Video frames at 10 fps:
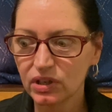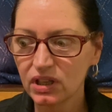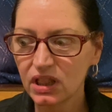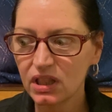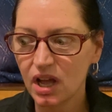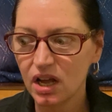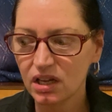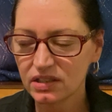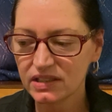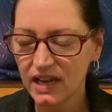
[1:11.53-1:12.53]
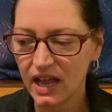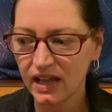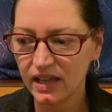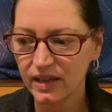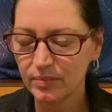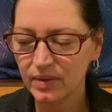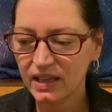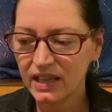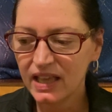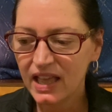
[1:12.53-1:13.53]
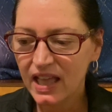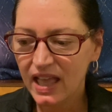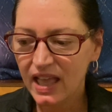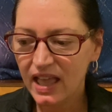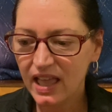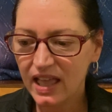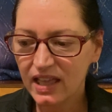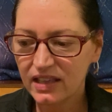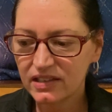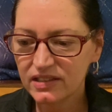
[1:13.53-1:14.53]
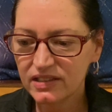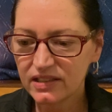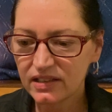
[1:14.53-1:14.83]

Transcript: a long time, and